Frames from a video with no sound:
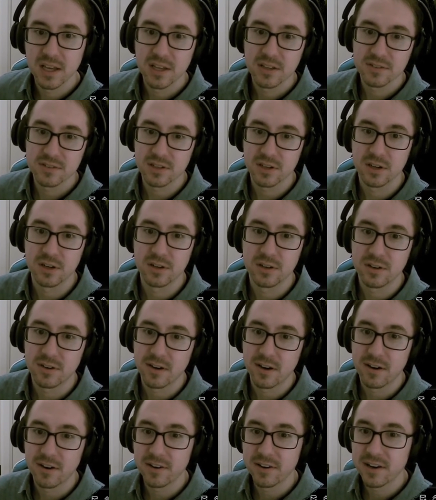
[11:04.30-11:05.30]
So
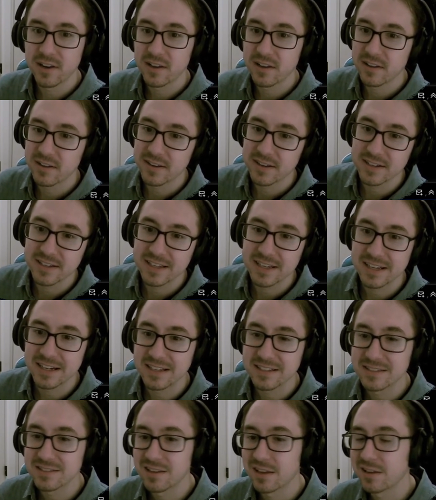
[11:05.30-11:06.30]
Arnie getting
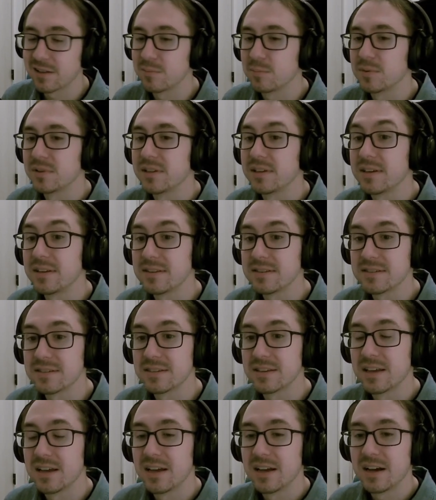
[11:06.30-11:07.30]
second place.
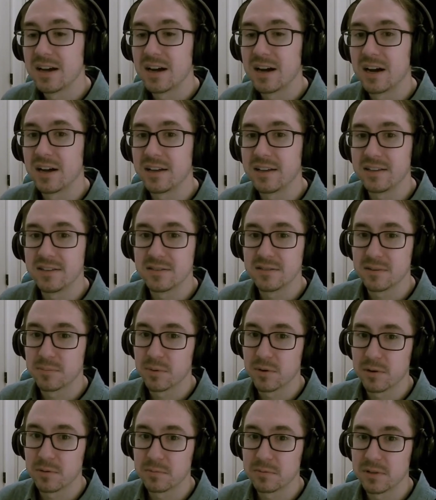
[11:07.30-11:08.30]
He's a
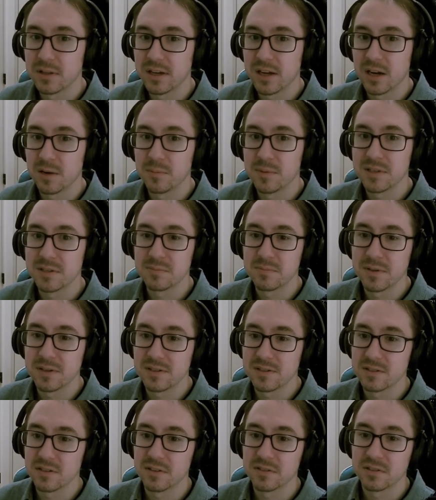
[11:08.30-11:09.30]
pro player. Mistman
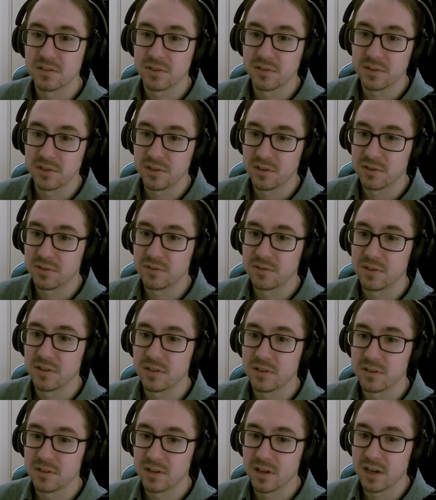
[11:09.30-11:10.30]
is also a known,
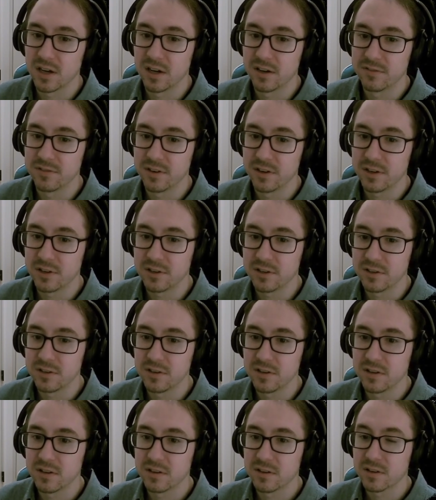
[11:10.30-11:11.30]
very good
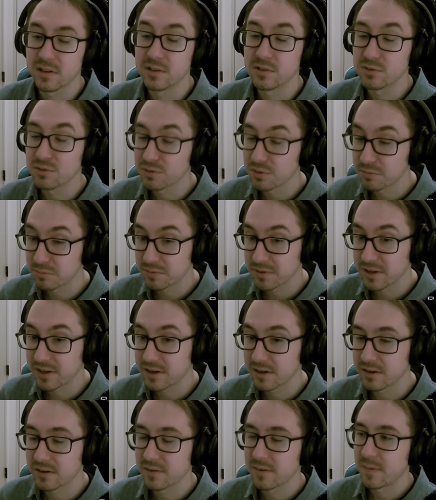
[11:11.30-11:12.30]
control
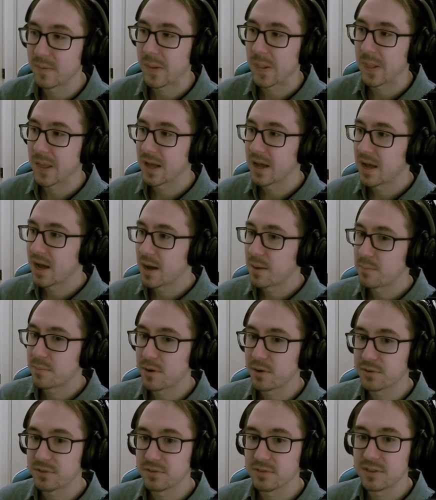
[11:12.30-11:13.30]
player.
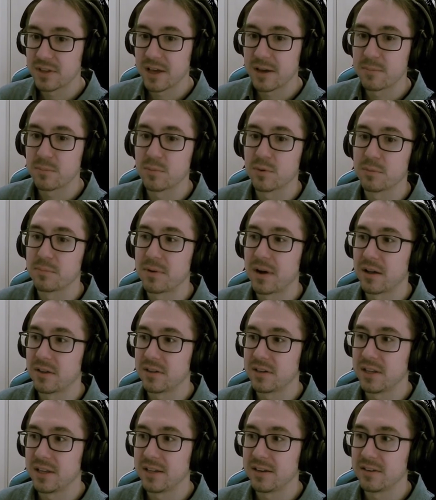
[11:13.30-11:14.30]
Both of them were
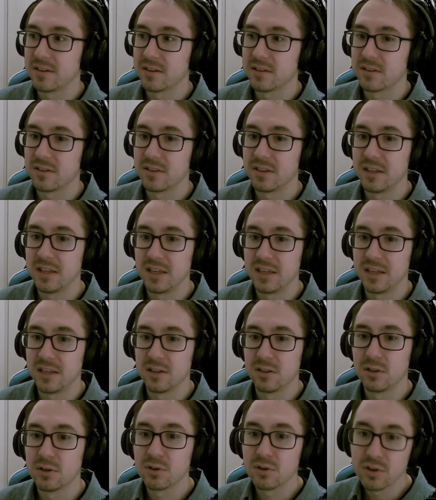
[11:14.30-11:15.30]
piloting the
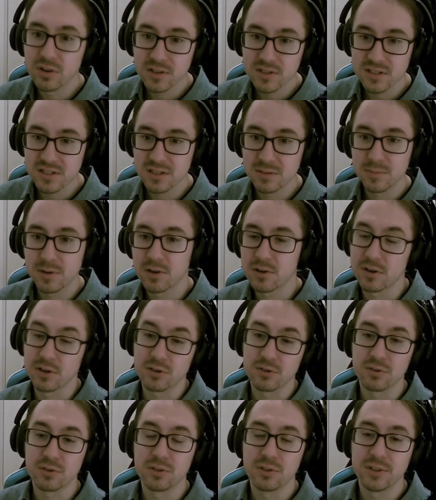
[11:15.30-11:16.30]
Lurrus Demir
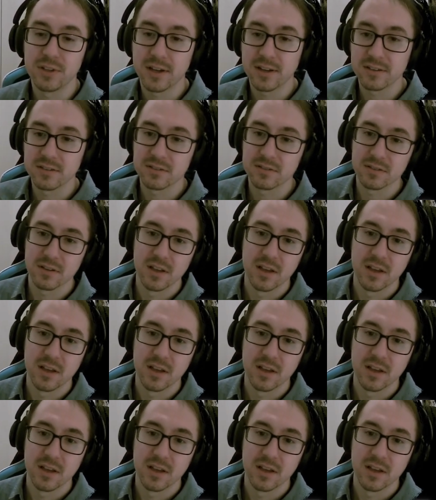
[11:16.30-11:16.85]
control decks,